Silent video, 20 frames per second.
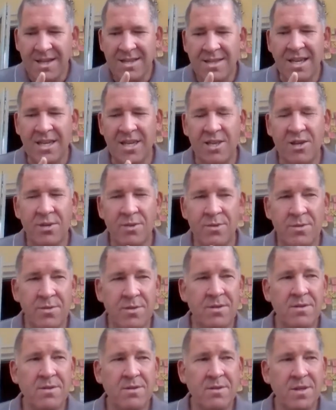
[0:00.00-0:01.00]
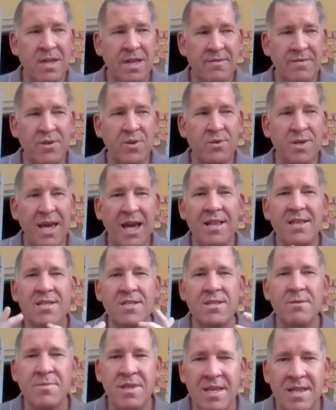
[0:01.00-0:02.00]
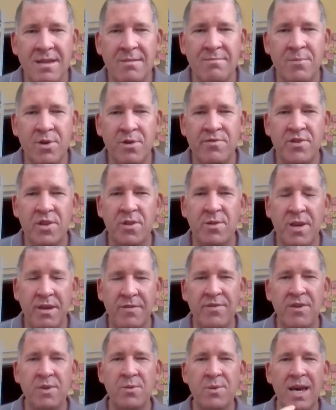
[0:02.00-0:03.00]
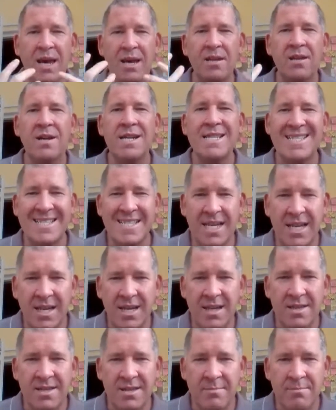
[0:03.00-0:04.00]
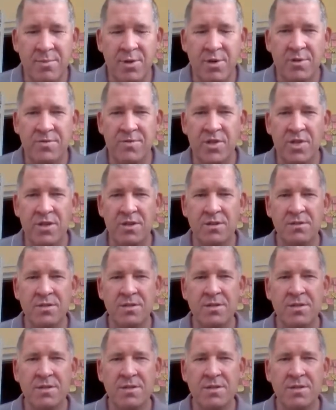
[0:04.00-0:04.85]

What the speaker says: that if you get something that moves you, if you get an idea that moves you,